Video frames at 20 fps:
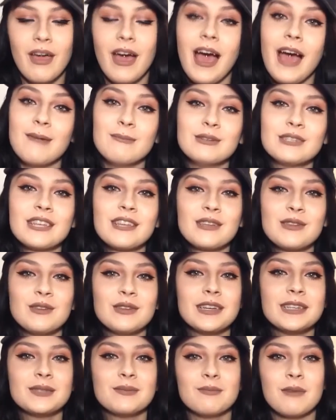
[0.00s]
i'm just telling you
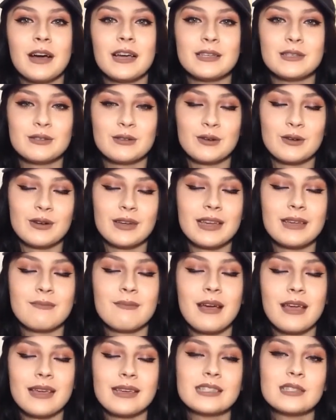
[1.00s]
guys my story and
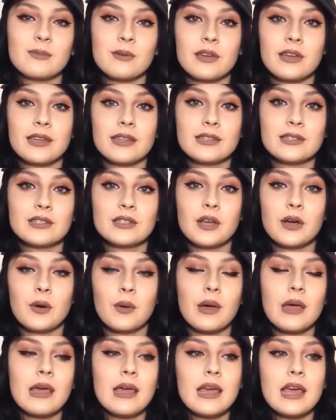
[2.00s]
my experience so